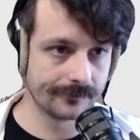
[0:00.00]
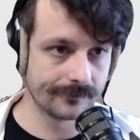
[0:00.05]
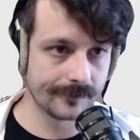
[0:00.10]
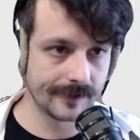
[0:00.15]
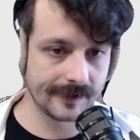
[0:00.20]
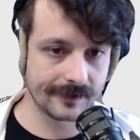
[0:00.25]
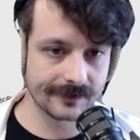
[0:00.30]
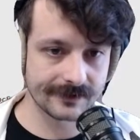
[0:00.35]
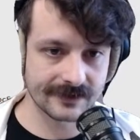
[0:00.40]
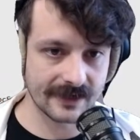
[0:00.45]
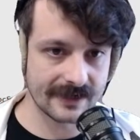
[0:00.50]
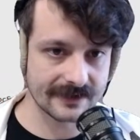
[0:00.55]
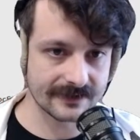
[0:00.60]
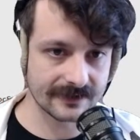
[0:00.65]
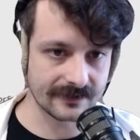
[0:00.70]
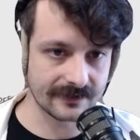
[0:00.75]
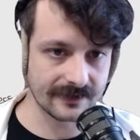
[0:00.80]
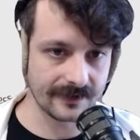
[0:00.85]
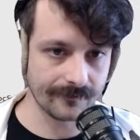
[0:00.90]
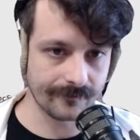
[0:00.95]
Windows
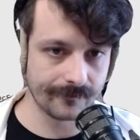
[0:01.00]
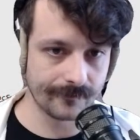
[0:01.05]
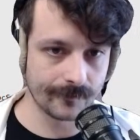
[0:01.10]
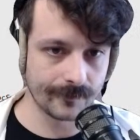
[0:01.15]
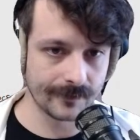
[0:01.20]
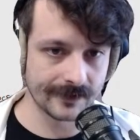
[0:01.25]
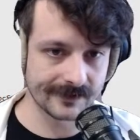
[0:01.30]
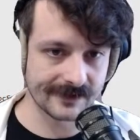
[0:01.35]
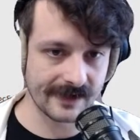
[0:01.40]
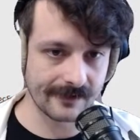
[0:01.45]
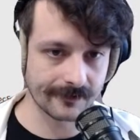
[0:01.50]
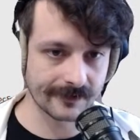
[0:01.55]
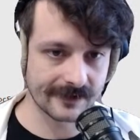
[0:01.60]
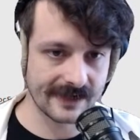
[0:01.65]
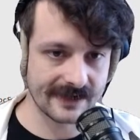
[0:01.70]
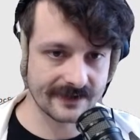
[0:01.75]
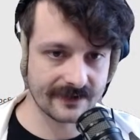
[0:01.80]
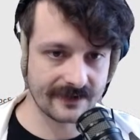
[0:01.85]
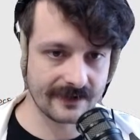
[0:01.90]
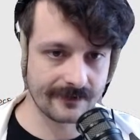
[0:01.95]
Classic Theme. Enable
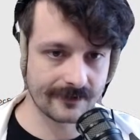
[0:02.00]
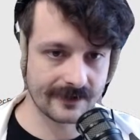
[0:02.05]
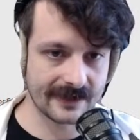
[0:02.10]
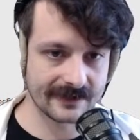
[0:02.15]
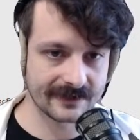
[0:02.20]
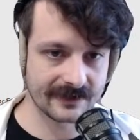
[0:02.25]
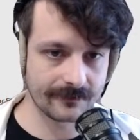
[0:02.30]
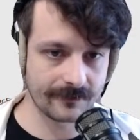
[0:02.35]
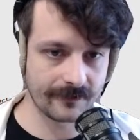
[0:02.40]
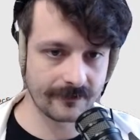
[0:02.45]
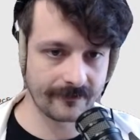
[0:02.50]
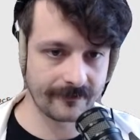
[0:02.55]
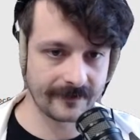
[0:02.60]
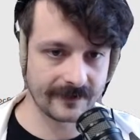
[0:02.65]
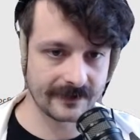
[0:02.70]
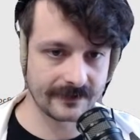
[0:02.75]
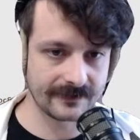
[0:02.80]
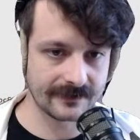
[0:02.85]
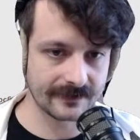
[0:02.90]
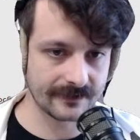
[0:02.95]
Classic Theme, Classic
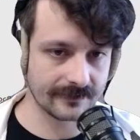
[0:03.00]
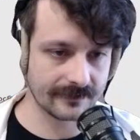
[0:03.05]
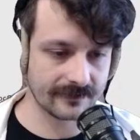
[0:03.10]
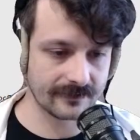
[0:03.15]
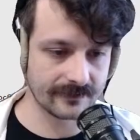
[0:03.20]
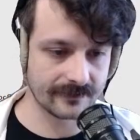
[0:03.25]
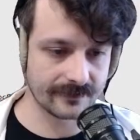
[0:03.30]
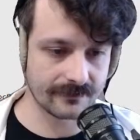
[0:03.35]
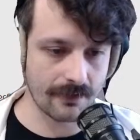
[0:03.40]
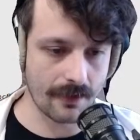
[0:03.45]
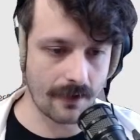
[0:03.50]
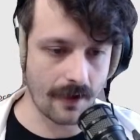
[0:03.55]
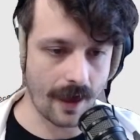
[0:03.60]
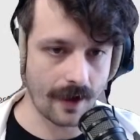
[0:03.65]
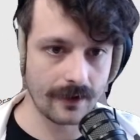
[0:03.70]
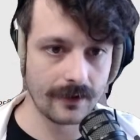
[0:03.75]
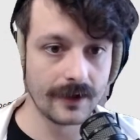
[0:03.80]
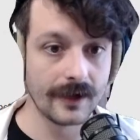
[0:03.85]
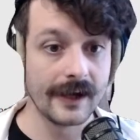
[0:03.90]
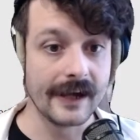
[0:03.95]
UWP, blah, blah.
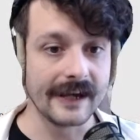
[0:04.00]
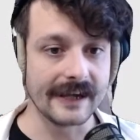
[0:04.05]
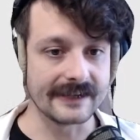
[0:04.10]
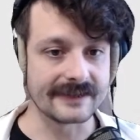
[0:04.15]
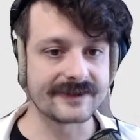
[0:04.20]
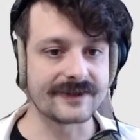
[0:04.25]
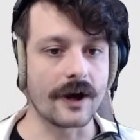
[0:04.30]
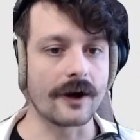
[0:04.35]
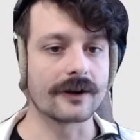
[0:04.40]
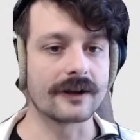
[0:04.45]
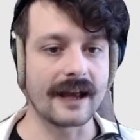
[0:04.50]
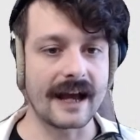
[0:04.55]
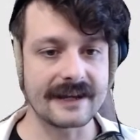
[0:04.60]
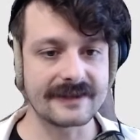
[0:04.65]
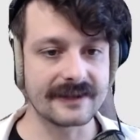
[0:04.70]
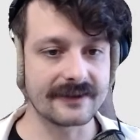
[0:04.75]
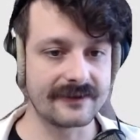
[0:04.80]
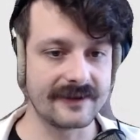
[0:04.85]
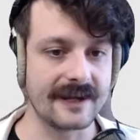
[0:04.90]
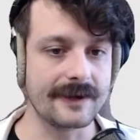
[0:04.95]
Install
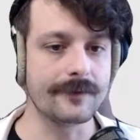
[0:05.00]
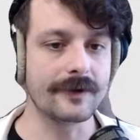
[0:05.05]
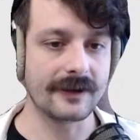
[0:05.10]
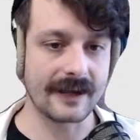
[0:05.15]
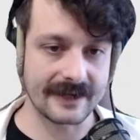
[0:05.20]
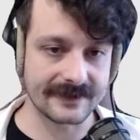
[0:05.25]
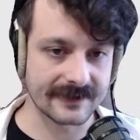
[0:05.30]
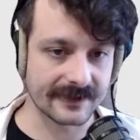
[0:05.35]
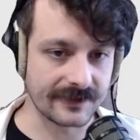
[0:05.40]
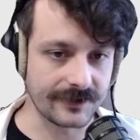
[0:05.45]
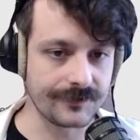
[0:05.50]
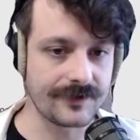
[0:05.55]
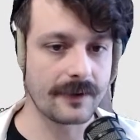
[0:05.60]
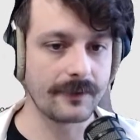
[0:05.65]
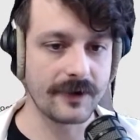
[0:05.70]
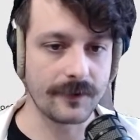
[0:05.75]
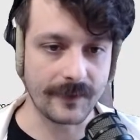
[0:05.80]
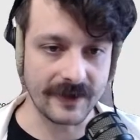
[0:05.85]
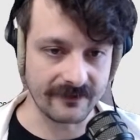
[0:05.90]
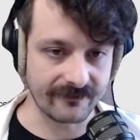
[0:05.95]
Classic Theme, Classic
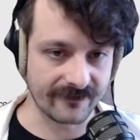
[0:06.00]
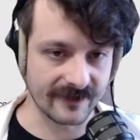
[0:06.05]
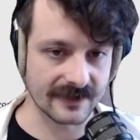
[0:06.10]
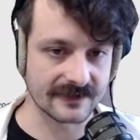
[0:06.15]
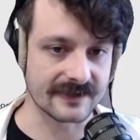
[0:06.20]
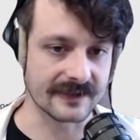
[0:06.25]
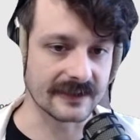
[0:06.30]
UWP Fix, and